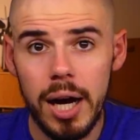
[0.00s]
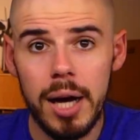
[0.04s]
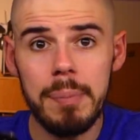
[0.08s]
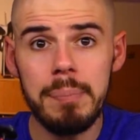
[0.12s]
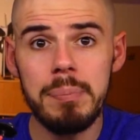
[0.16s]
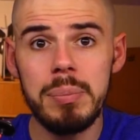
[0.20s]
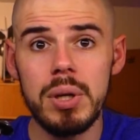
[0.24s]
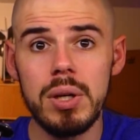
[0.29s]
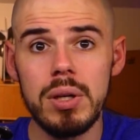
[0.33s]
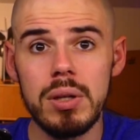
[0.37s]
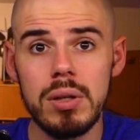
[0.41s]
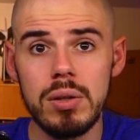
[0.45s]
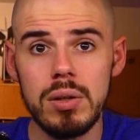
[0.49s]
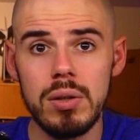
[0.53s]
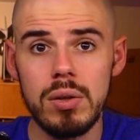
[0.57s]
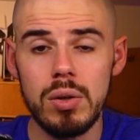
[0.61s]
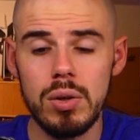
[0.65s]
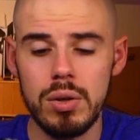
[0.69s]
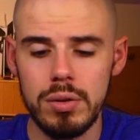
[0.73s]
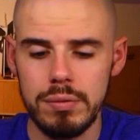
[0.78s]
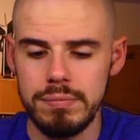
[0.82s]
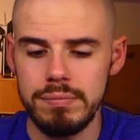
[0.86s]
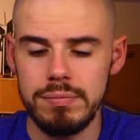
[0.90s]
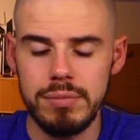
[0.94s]
up,
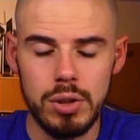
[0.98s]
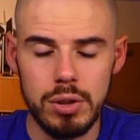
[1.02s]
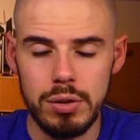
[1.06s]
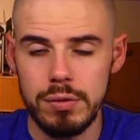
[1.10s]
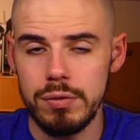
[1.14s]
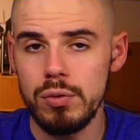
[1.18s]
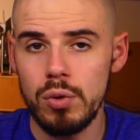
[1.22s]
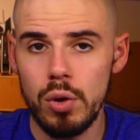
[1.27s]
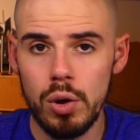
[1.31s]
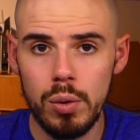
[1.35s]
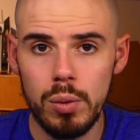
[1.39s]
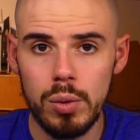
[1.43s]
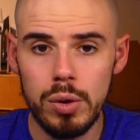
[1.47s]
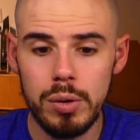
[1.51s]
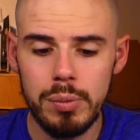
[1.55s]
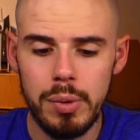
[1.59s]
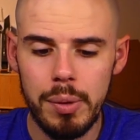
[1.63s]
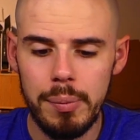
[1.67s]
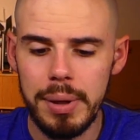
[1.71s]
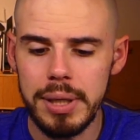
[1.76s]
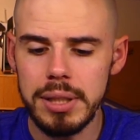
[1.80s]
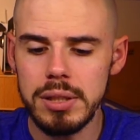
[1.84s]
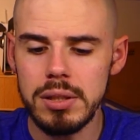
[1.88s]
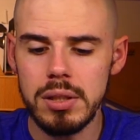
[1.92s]
or you know, forward,
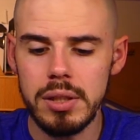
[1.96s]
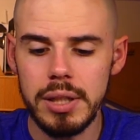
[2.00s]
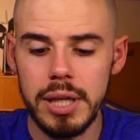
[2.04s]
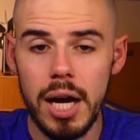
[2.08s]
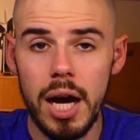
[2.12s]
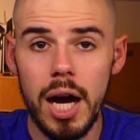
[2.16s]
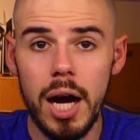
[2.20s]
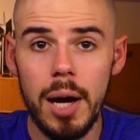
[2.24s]
but basically